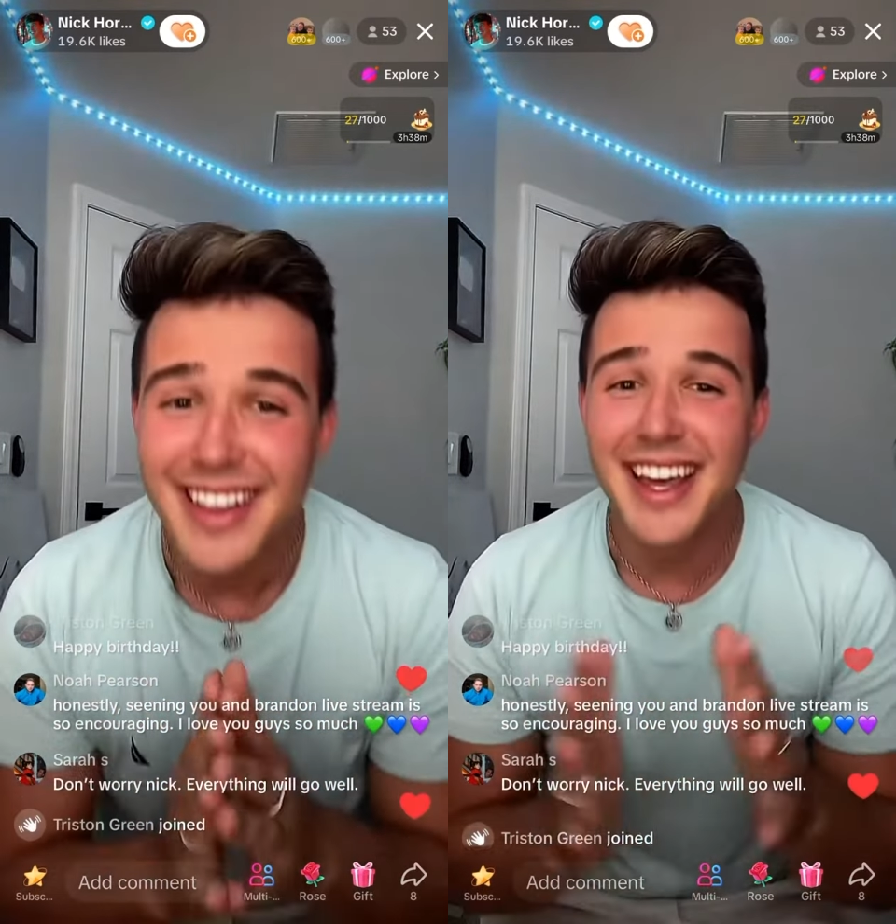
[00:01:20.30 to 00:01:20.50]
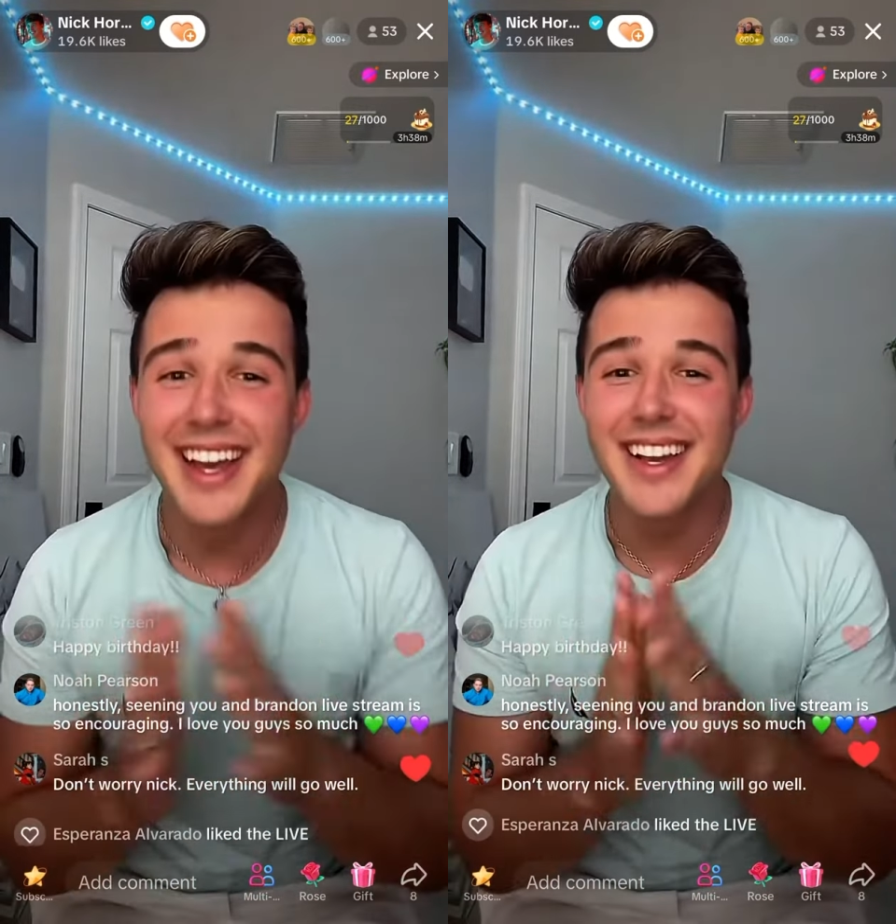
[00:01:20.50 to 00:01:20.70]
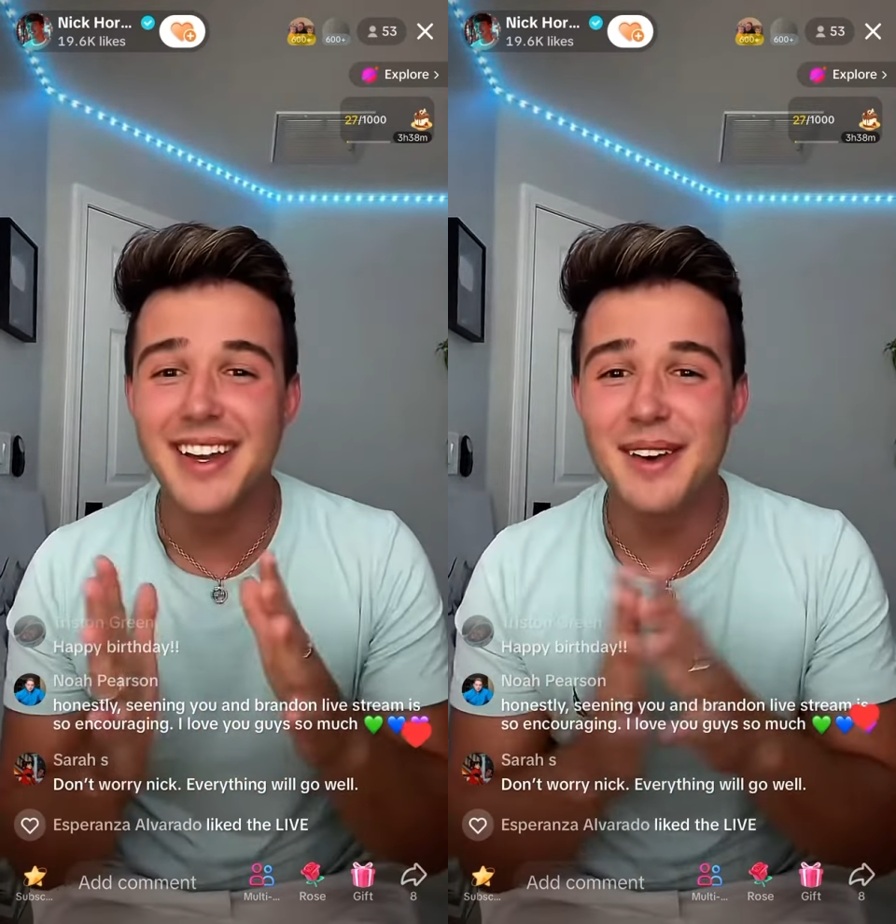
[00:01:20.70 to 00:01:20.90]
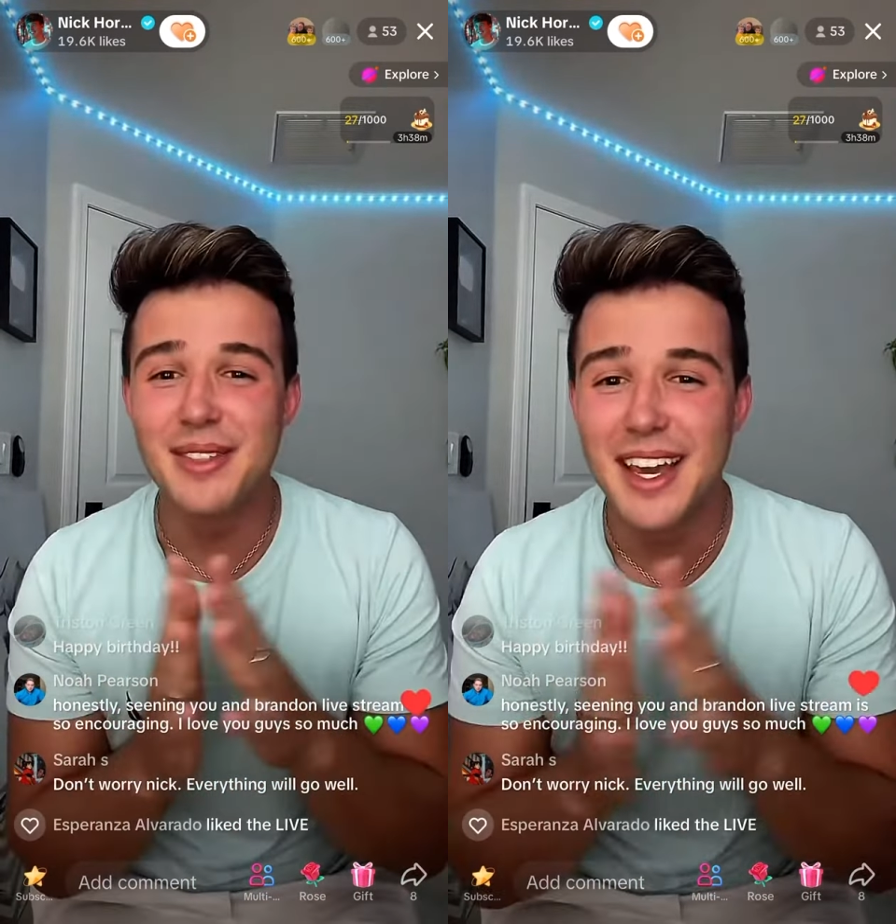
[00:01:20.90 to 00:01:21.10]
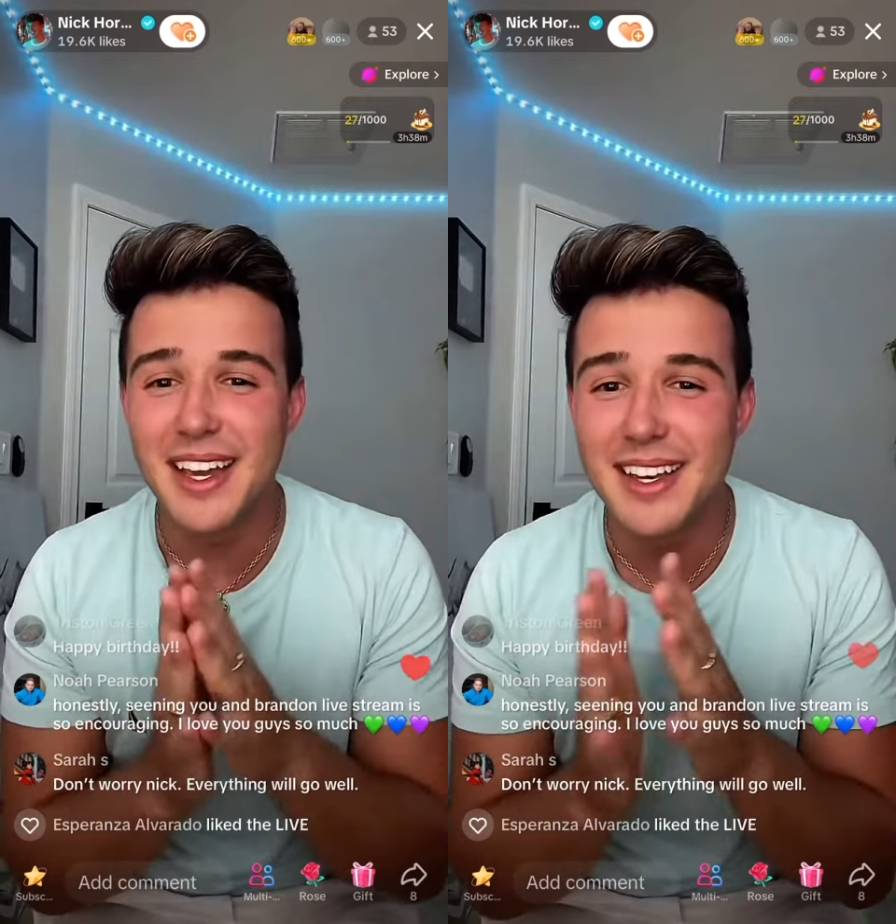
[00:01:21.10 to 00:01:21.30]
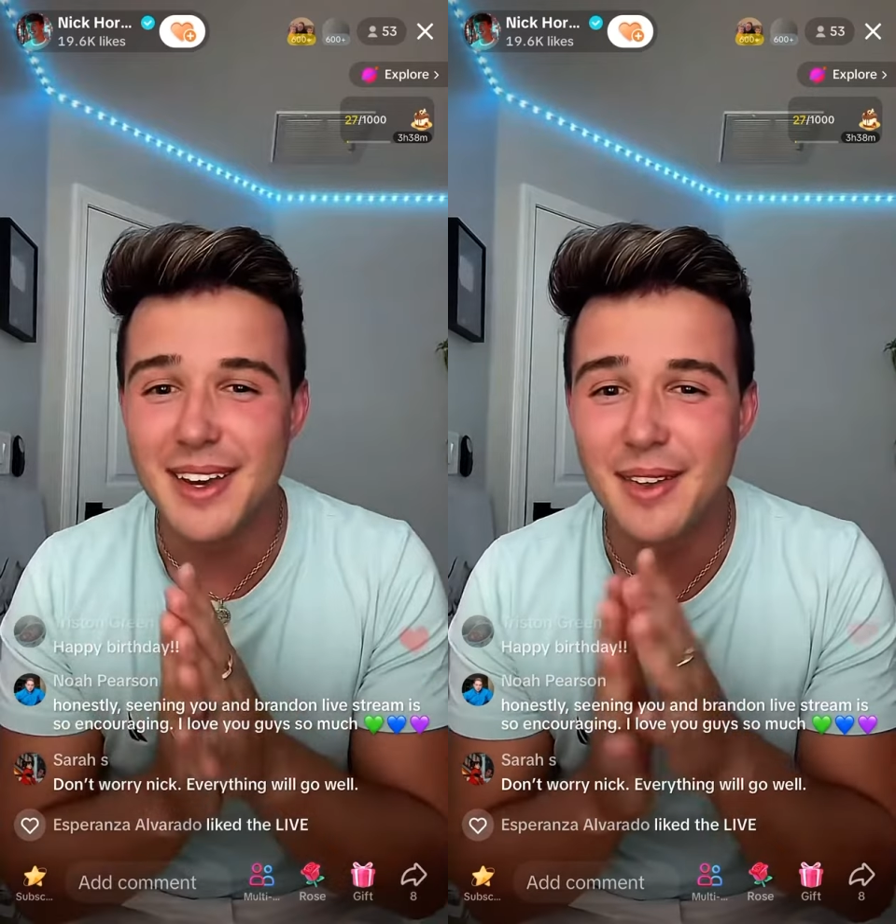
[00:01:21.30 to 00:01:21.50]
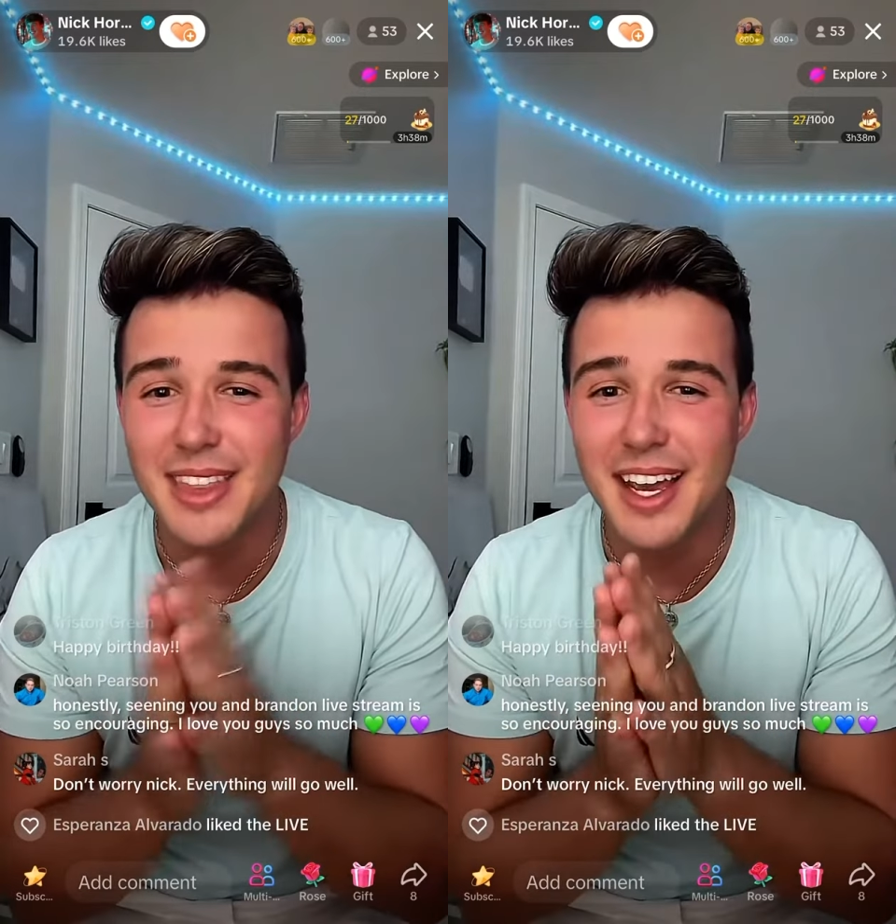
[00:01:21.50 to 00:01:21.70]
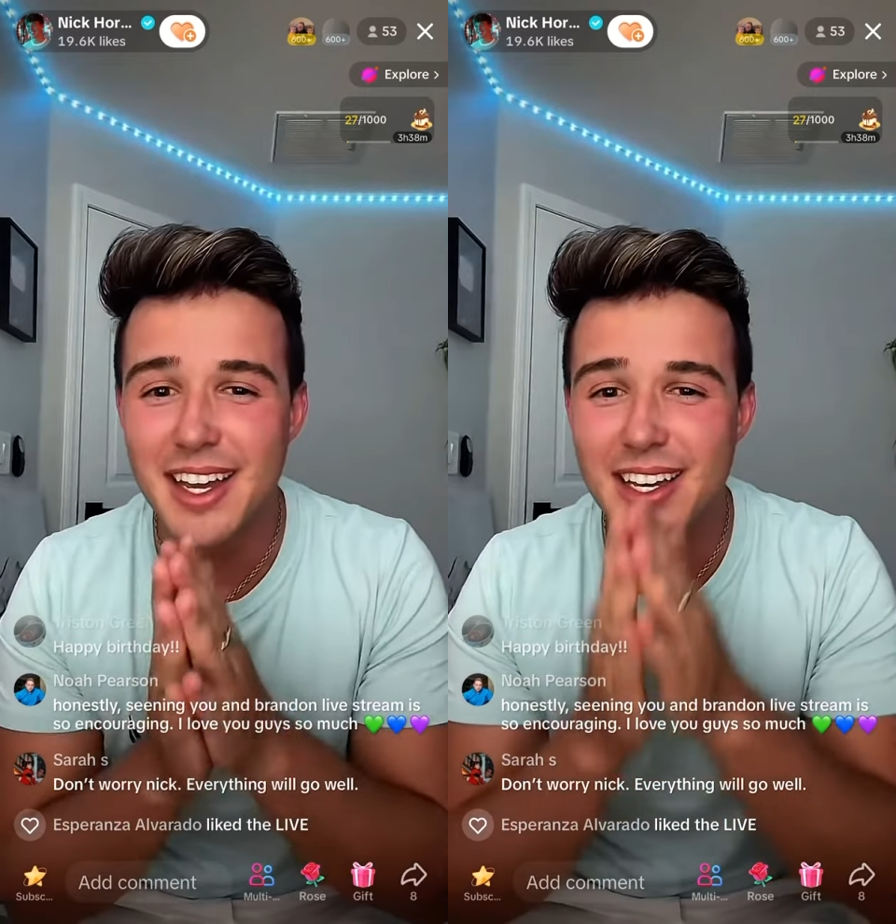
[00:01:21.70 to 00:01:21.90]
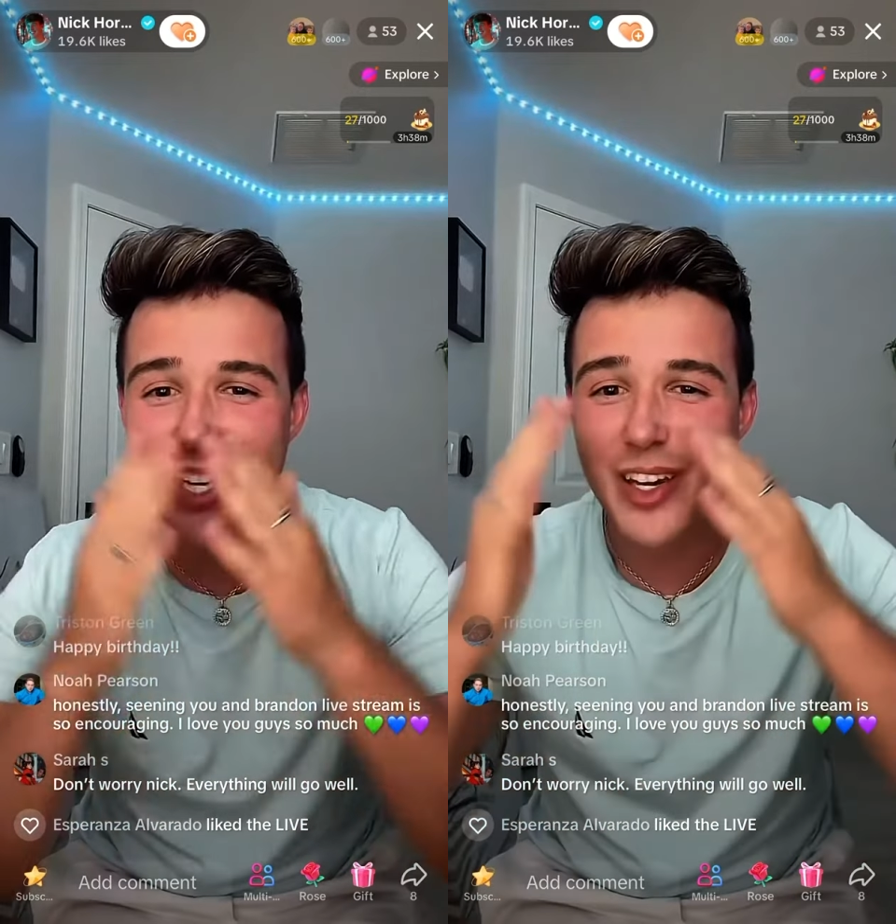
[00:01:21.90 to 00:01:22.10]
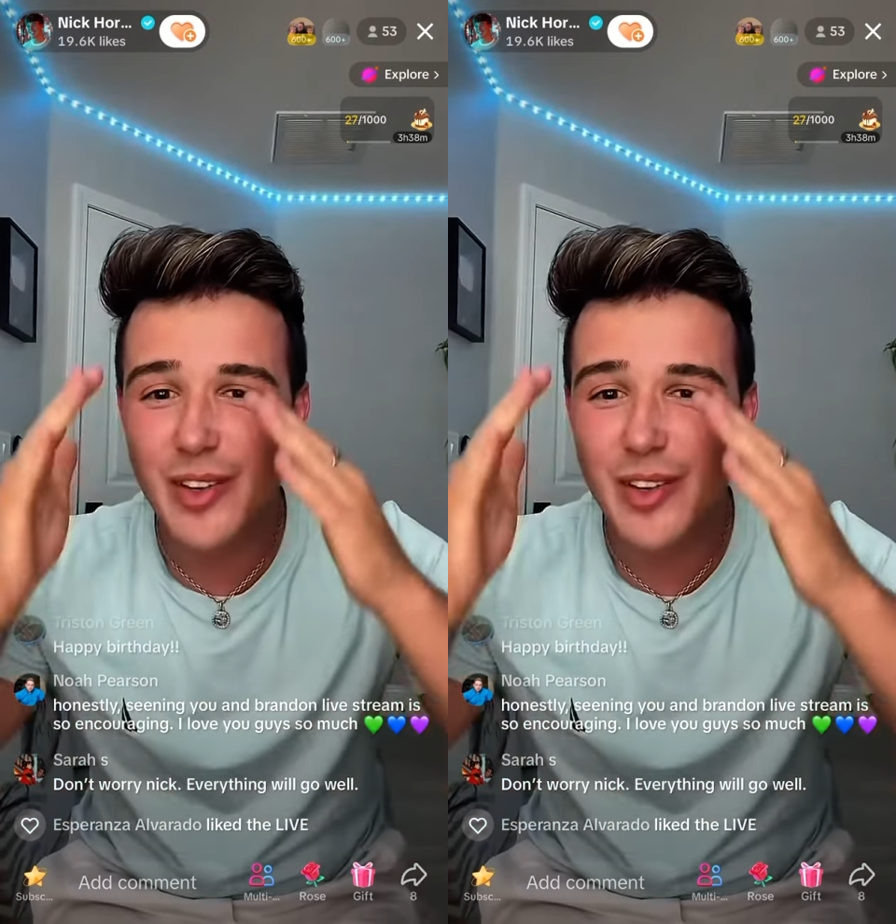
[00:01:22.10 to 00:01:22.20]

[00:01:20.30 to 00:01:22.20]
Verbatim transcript: thank you, thank you, thank you.